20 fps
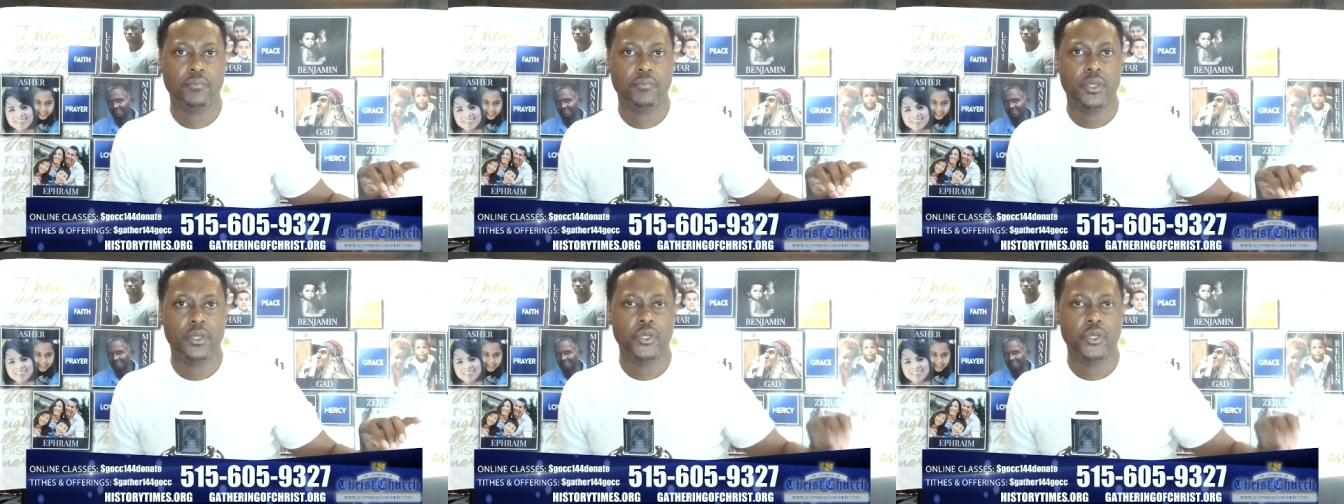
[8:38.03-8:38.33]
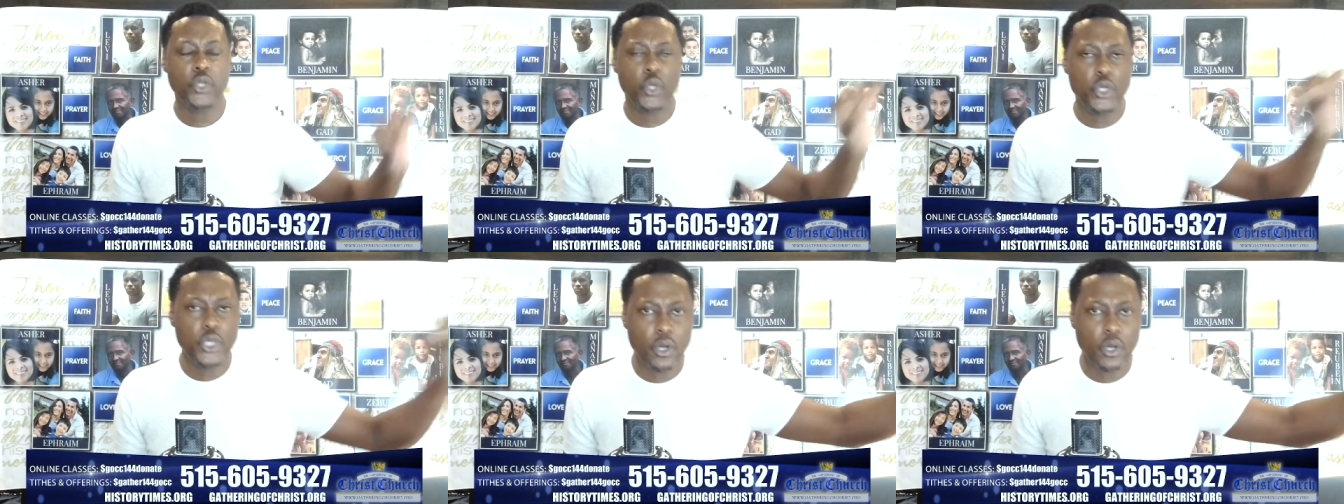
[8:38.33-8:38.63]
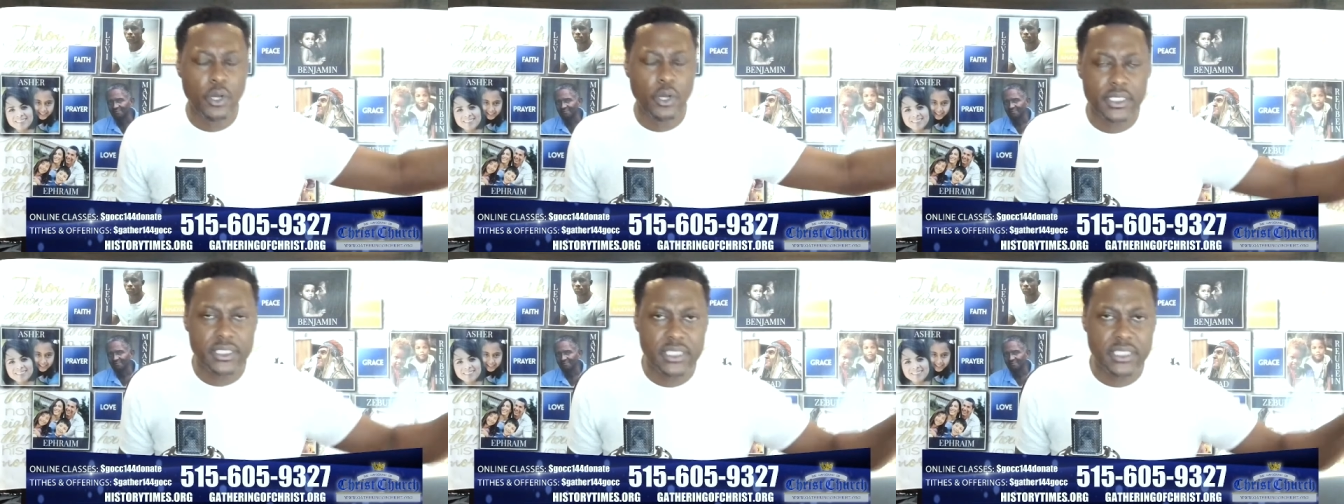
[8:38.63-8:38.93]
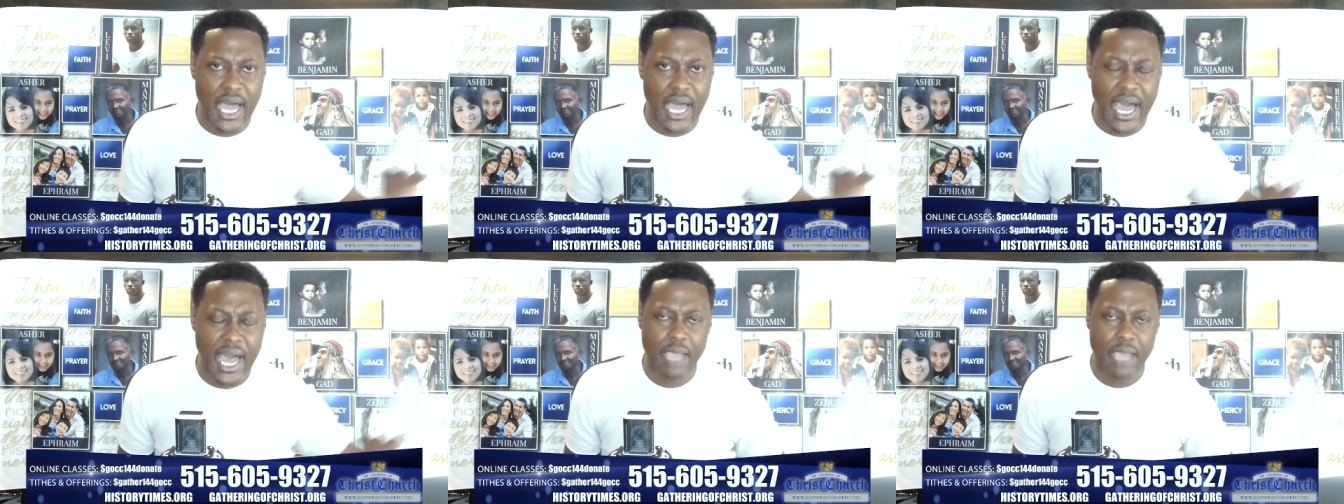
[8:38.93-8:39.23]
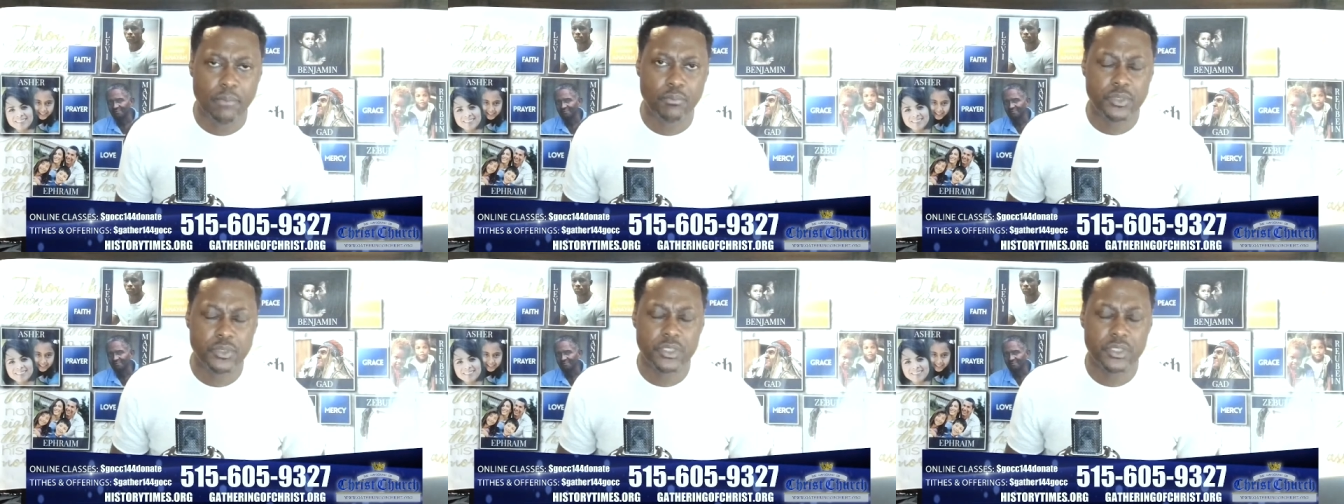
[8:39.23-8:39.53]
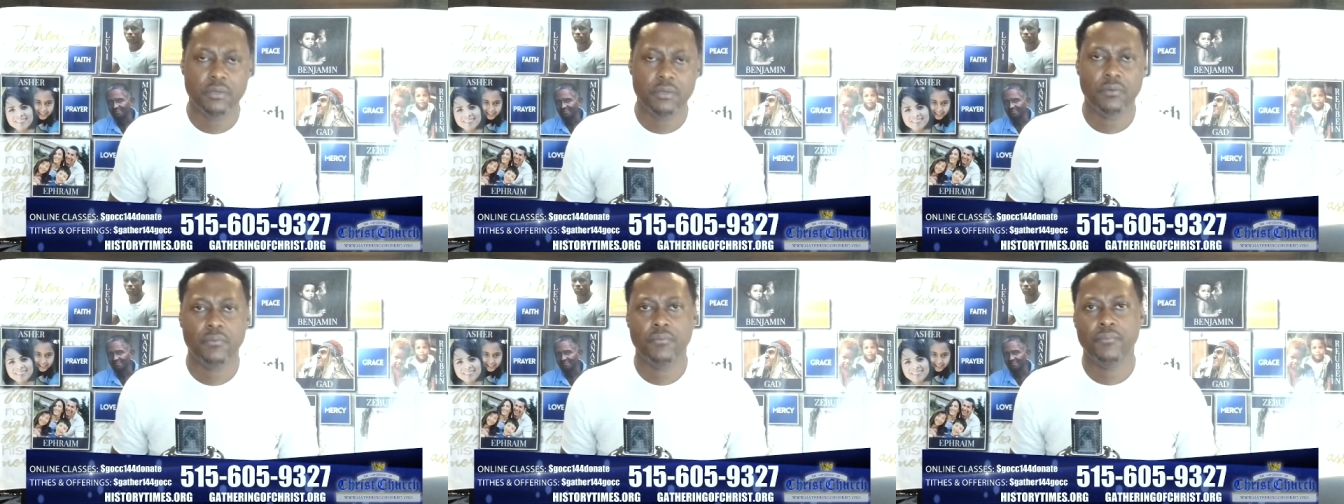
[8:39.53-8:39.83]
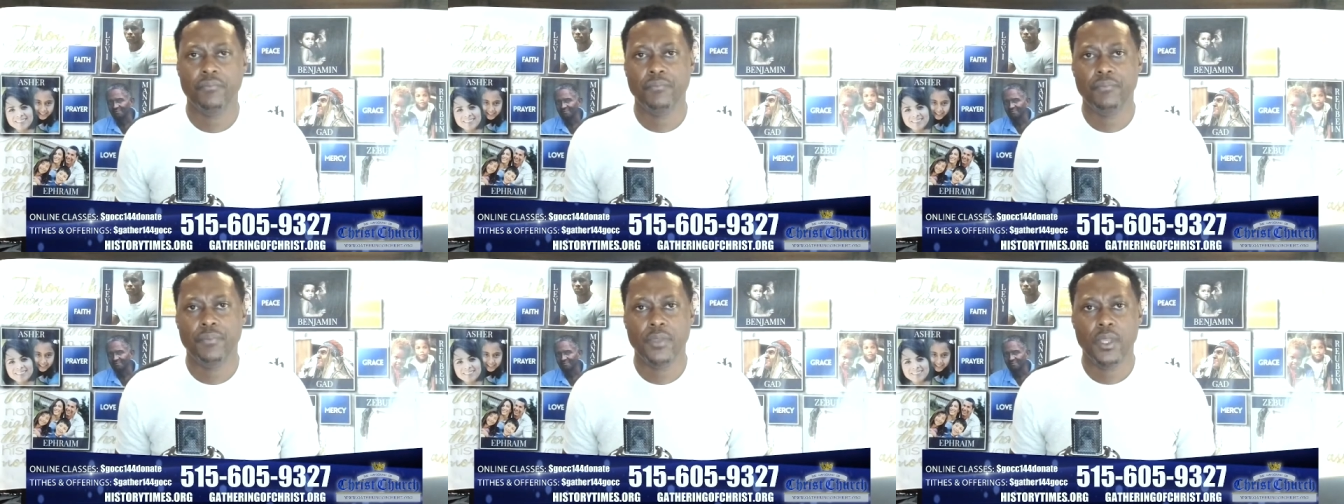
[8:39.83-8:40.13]
New York Times,
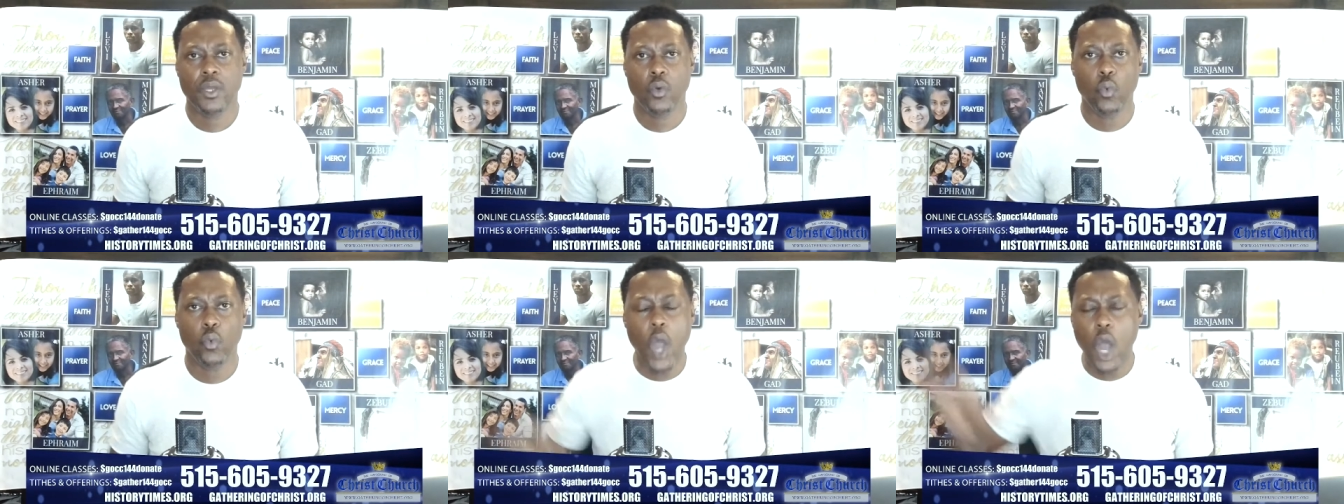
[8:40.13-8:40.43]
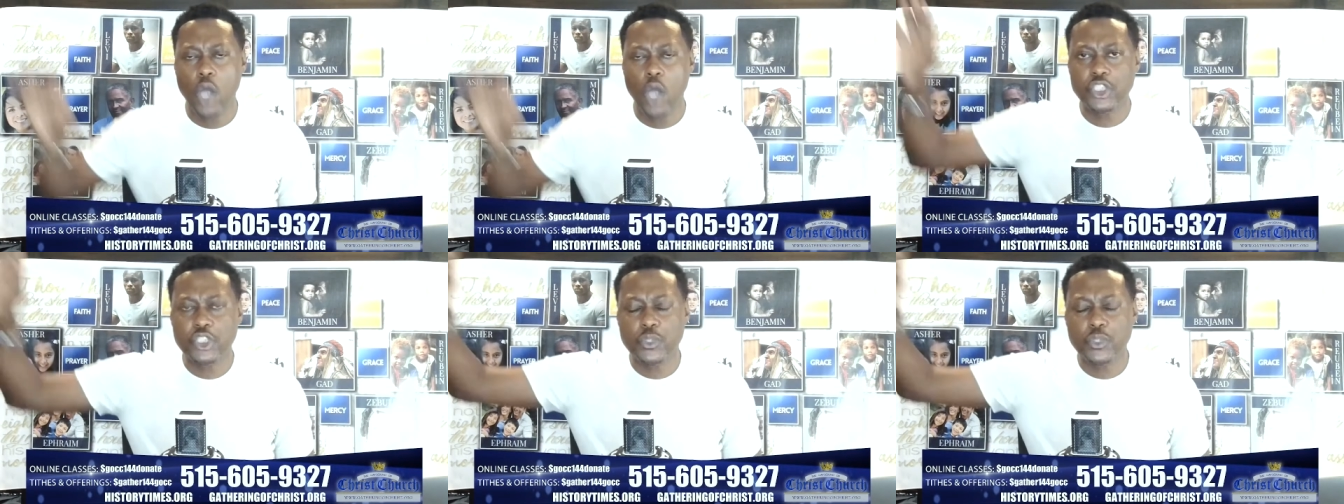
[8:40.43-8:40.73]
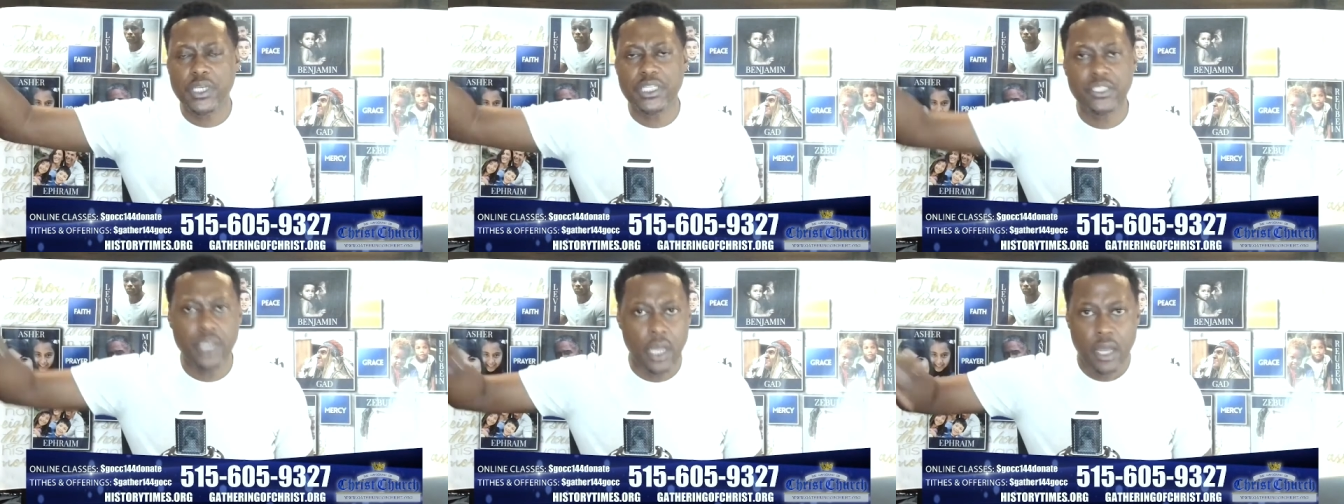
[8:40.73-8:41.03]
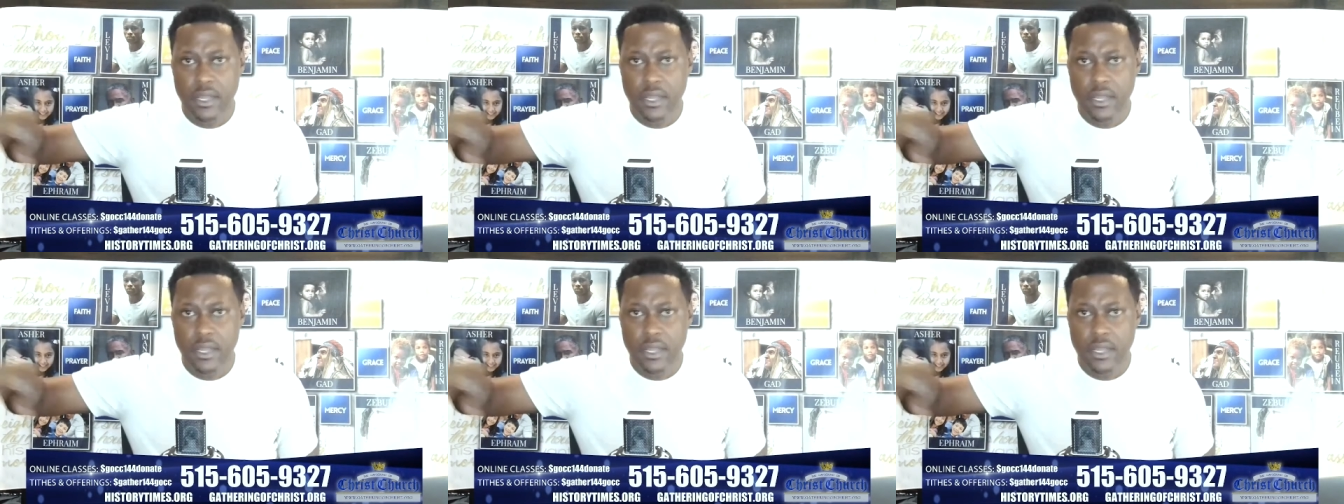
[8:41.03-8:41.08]
Wall Street,